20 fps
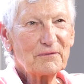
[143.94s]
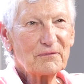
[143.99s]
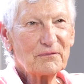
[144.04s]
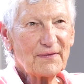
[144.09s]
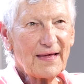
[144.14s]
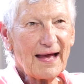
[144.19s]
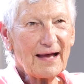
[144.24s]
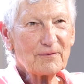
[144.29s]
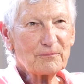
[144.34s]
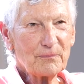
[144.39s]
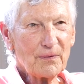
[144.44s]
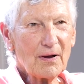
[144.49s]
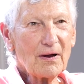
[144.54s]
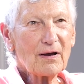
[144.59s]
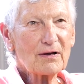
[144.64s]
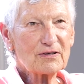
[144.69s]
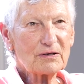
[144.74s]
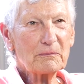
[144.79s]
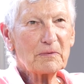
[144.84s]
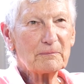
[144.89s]
That
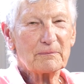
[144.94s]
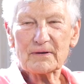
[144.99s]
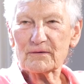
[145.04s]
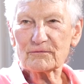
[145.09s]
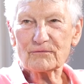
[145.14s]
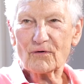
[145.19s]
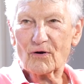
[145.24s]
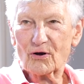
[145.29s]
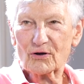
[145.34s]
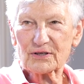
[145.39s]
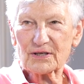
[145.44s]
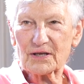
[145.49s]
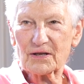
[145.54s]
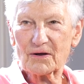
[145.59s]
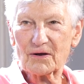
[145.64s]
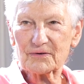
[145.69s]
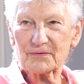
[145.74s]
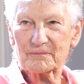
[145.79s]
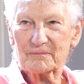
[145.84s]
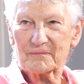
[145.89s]
part I'm a bit foggy
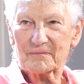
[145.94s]
on.